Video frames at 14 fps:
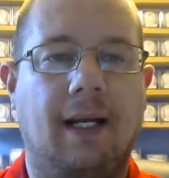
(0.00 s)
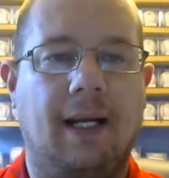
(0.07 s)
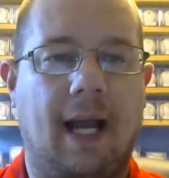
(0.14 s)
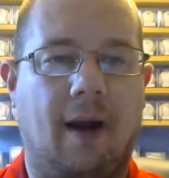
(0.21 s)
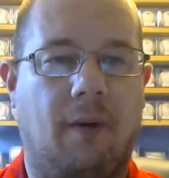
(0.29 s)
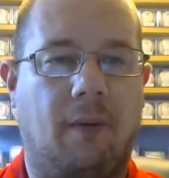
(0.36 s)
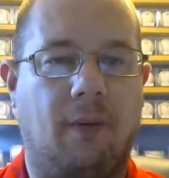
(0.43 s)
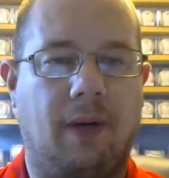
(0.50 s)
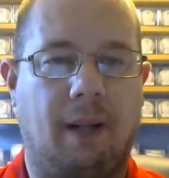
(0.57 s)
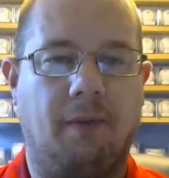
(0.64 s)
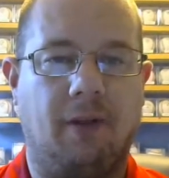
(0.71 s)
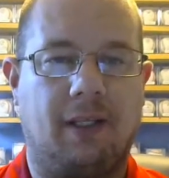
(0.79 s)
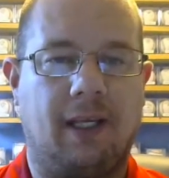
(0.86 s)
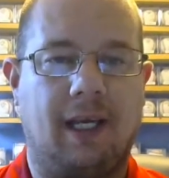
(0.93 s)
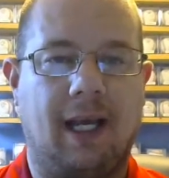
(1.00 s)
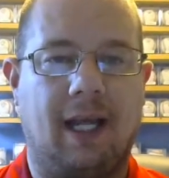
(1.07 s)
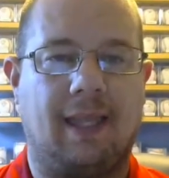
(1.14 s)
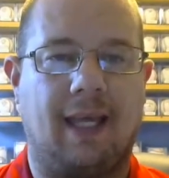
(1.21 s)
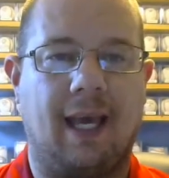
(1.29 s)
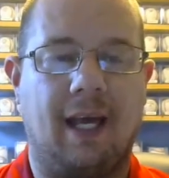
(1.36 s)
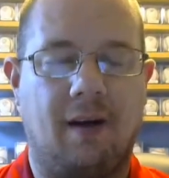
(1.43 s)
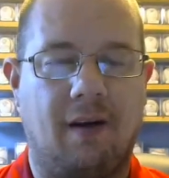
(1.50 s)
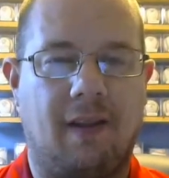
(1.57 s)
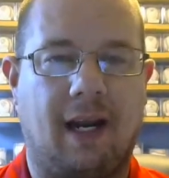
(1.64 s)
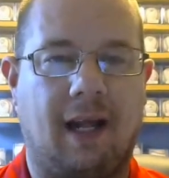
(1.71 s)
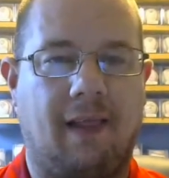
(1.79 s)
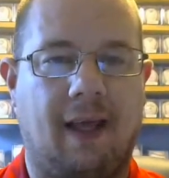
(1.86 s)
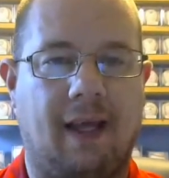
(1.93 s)
Now, when I'm looking at the hitter
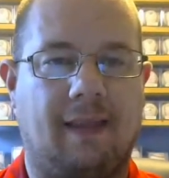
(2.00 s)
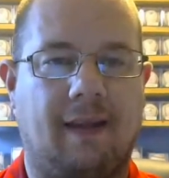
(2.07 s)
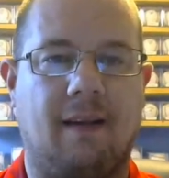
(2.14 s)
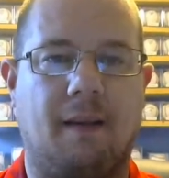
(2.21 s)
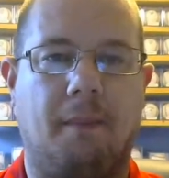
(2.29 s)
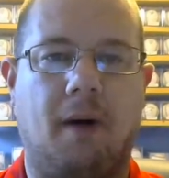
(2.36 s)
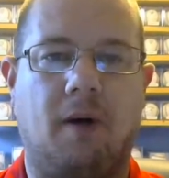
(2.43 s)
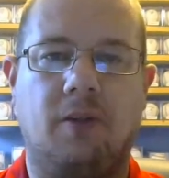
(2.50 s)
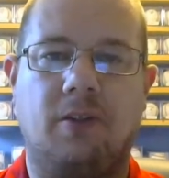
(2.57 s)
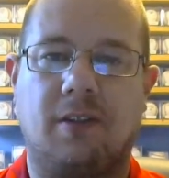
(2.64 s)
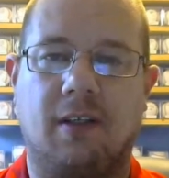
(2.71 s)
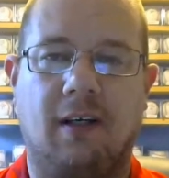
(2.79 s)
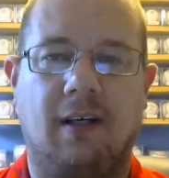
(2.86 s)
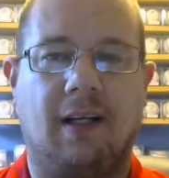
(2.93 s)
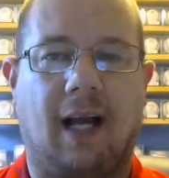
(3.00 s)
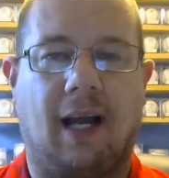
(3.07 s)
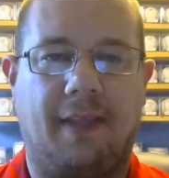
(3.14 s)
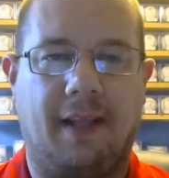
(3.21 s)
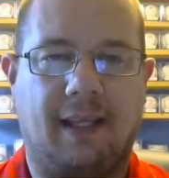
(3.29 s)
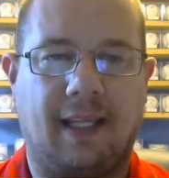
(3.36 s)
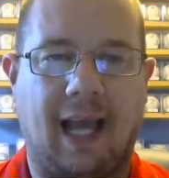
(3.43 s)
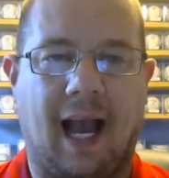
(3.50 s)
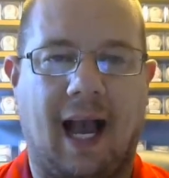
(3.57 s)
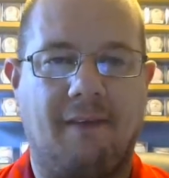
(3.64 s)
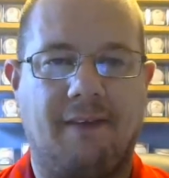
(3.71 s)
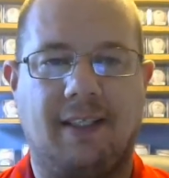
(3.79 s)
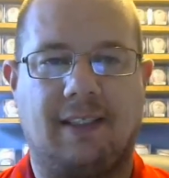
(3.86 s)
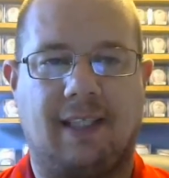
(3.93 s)
that I like there the most, I think the
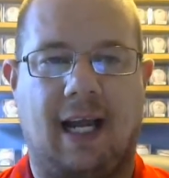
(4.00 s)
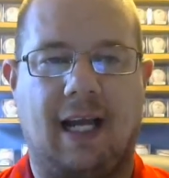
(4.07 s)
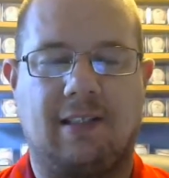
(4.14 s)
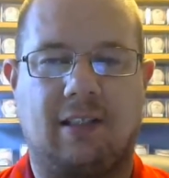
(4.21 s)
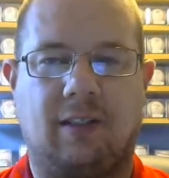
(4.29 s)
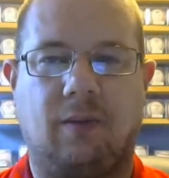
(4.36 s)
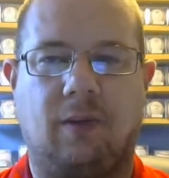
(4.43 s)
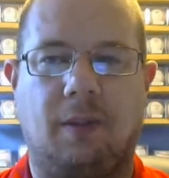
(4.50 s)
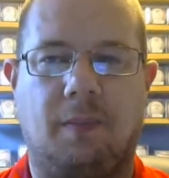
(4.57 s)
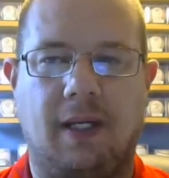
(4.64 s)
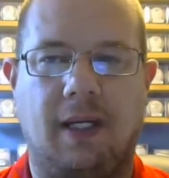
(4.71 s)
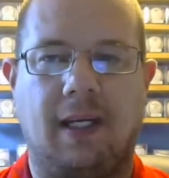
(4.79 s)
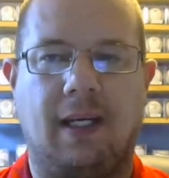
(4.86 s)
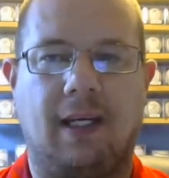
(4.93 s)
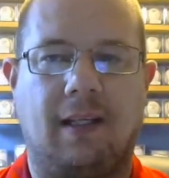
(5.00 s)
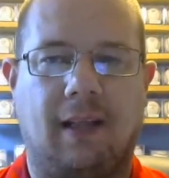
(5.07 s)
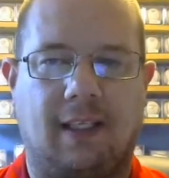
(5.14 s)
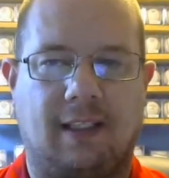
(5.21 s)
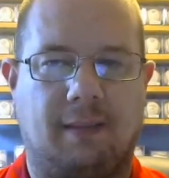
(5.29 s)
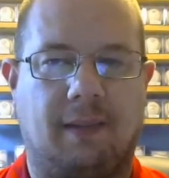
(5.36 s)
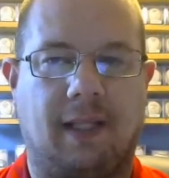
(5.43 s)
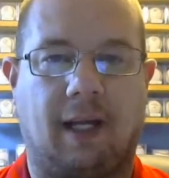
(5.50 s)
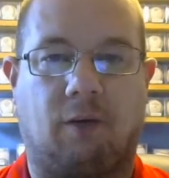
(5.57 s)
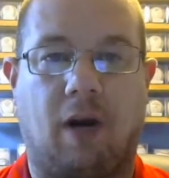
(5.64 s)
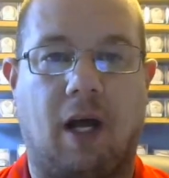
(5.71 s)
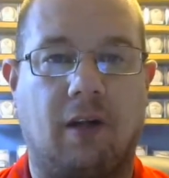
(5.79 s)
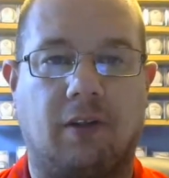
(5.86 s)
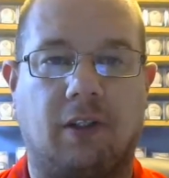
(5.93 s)
obvious answer would be like someone like
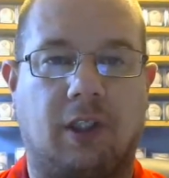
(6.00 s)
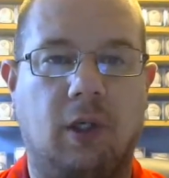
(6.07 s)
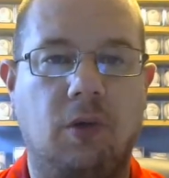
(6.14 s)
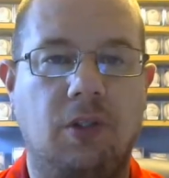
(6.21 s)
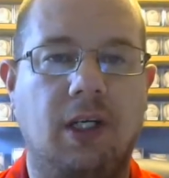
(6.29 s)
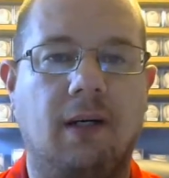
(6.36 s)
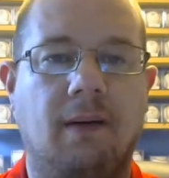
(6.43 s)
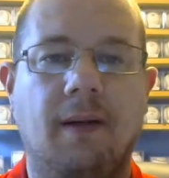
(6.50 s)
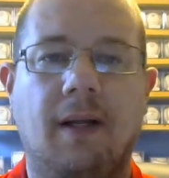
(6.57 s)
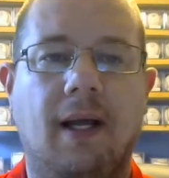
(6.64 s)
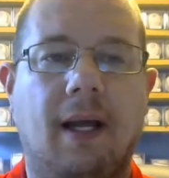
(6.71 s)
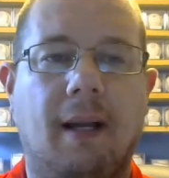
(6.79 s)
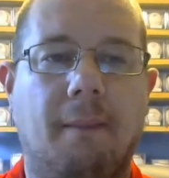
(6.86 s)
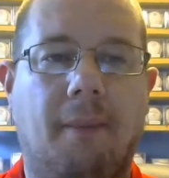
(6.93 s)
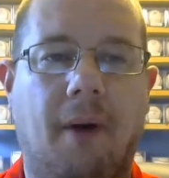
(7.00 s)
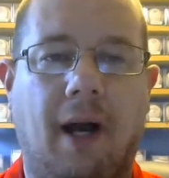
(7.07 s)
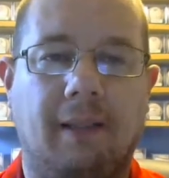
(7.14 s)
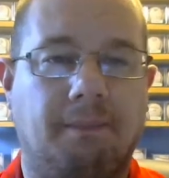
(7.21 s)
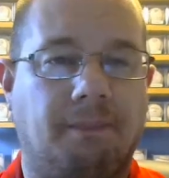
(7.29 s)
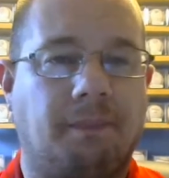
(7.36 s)
Ronald Acuna, but